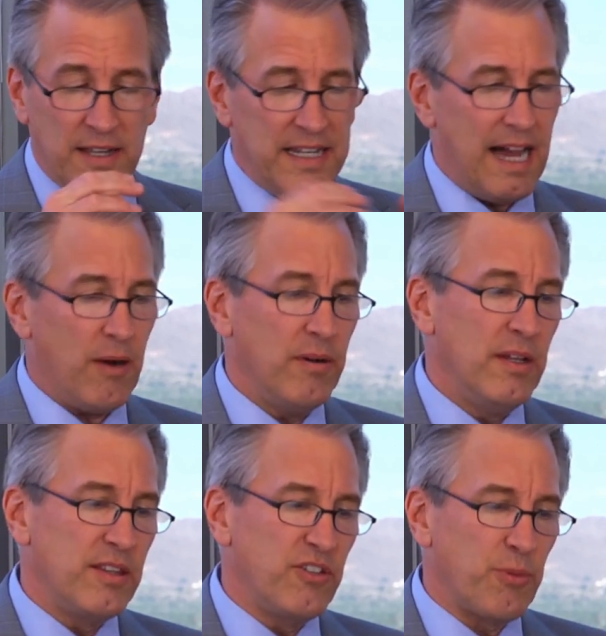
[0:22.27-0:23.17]
Now,
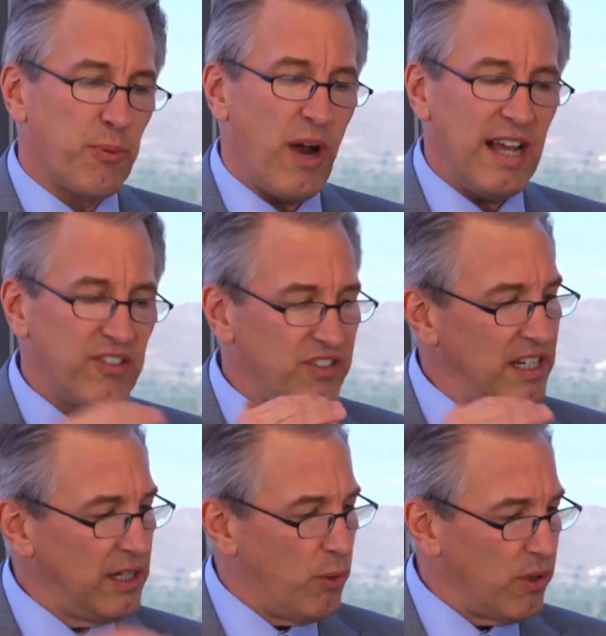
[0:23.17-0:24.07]
the Surprise
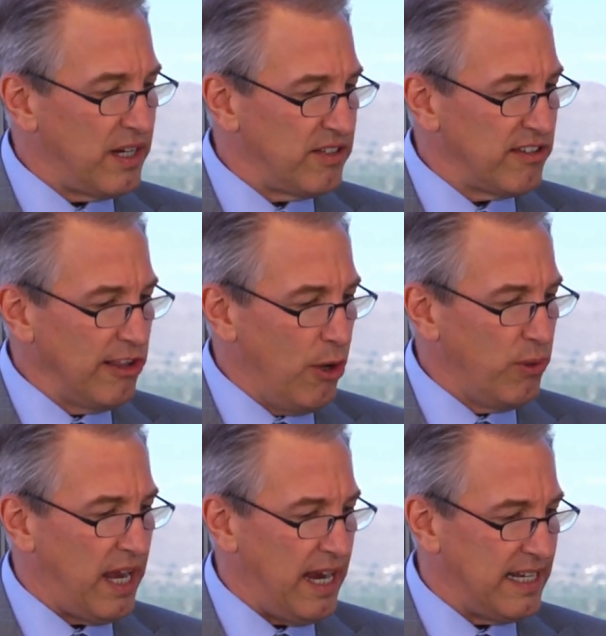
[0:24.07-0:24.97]
City Court is
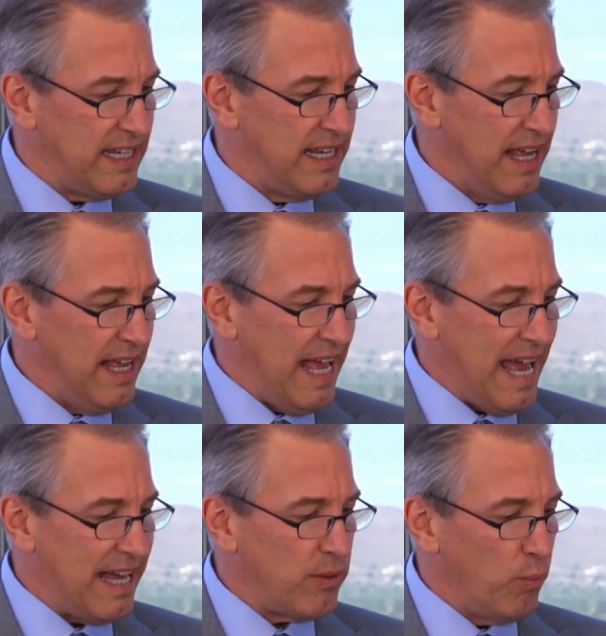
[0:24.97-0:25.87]
located
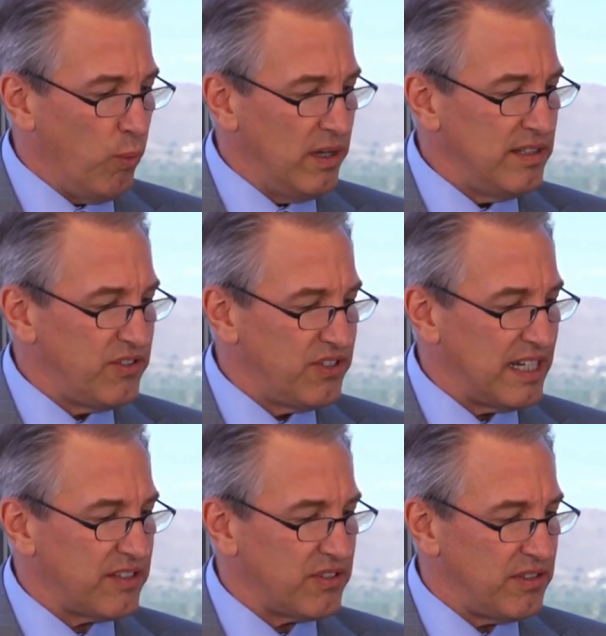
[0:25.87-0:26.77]
at
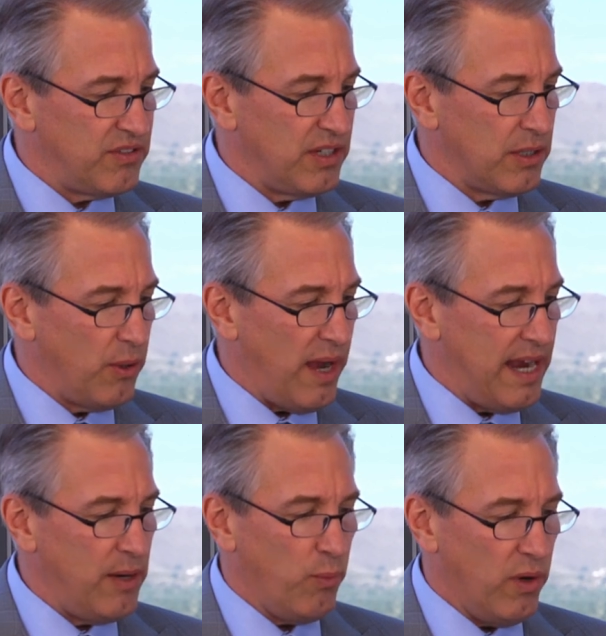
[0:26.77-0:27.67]

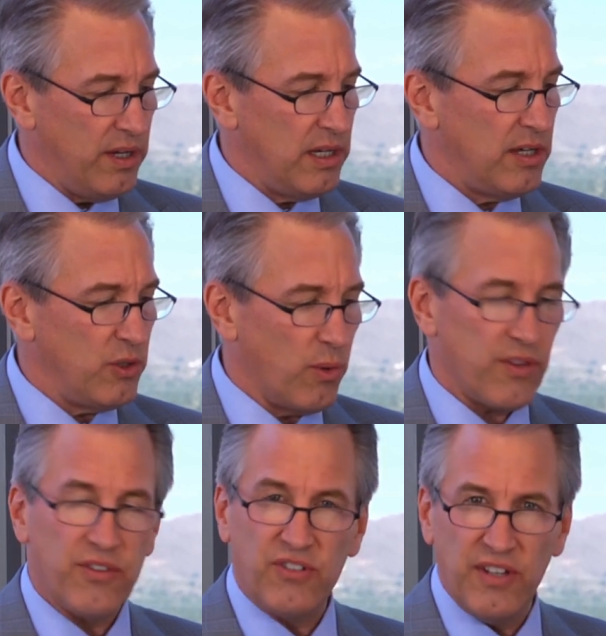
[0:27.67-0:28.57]
16081
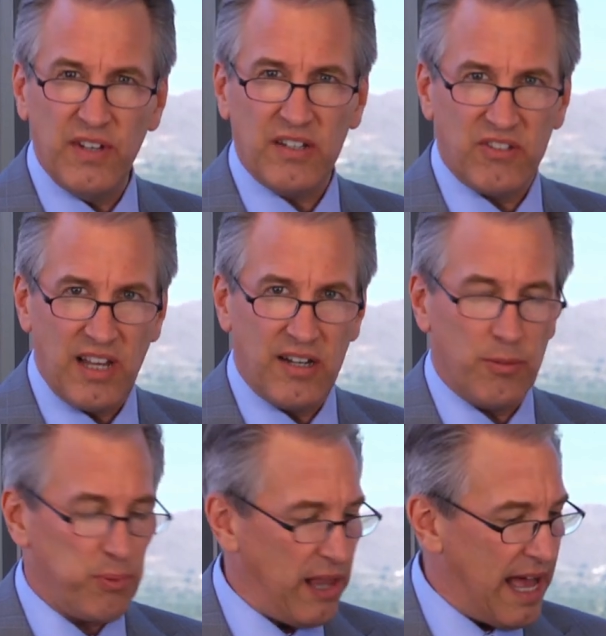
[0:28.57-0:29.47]
North Civic
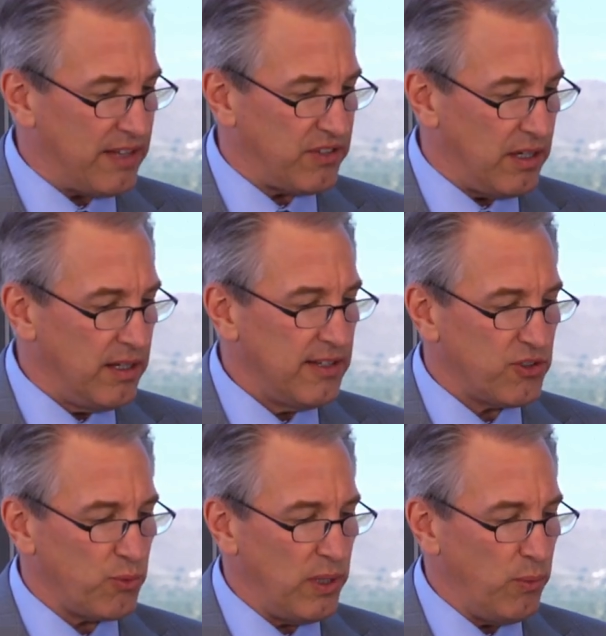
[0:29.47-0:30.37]
Center Plaza,
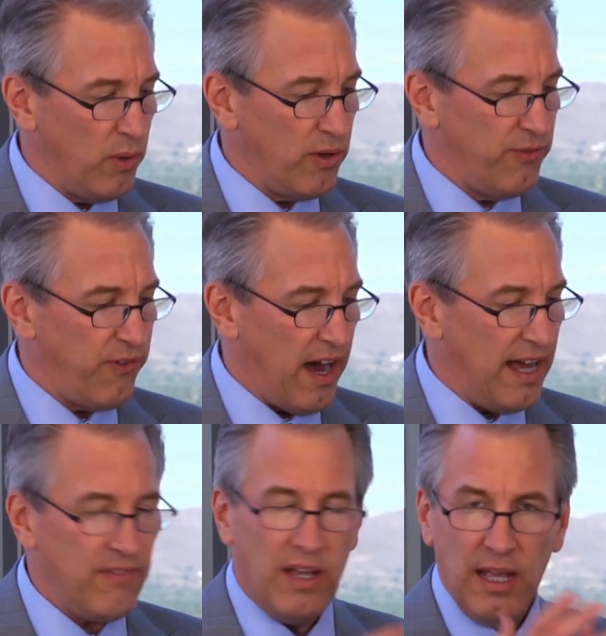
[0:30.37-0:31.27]
Suite
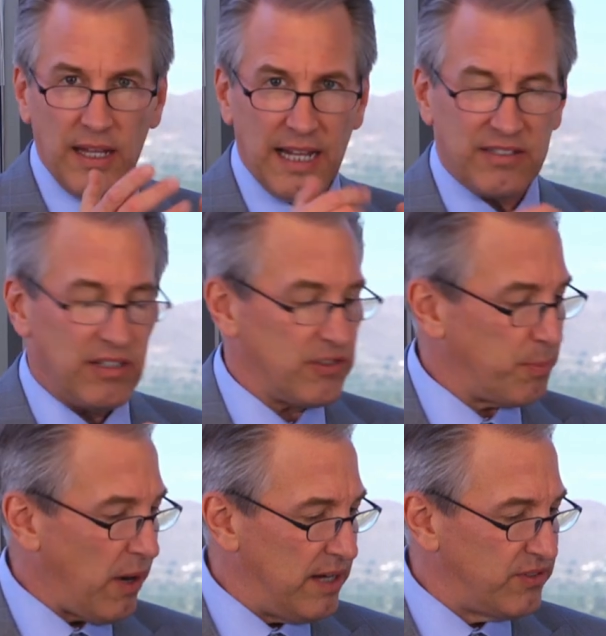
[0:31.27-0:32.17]
105, and that's in
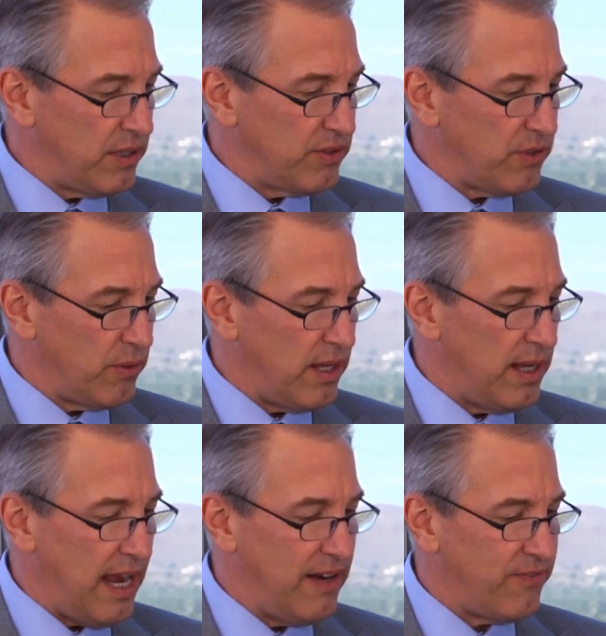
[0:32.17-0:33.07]
Surprise, Arizona,
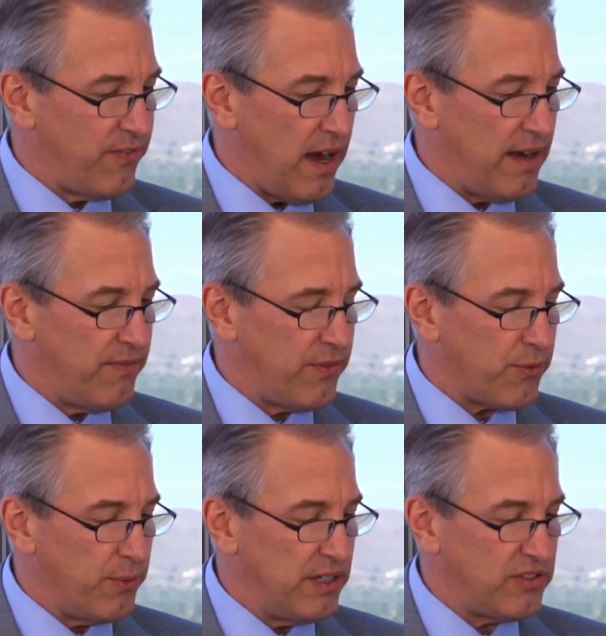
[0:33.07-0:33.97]

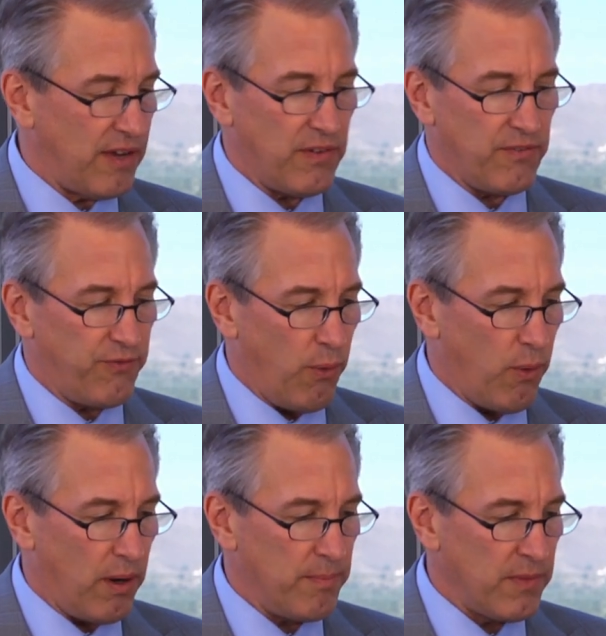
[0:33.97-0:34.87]

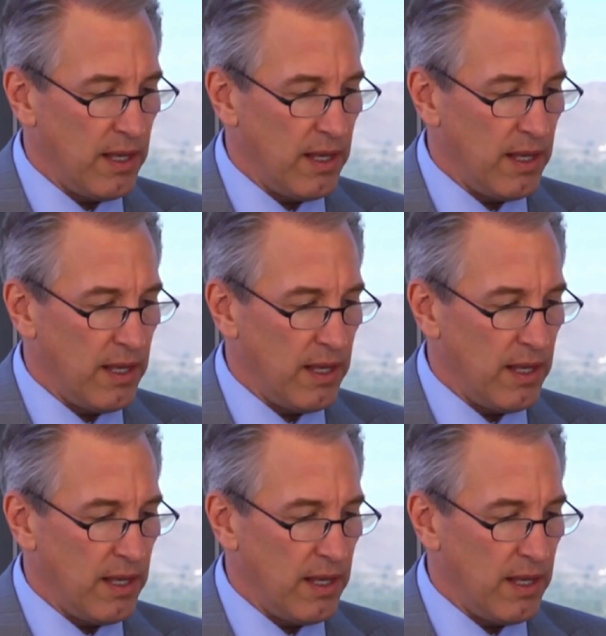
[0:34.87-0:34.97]
85374.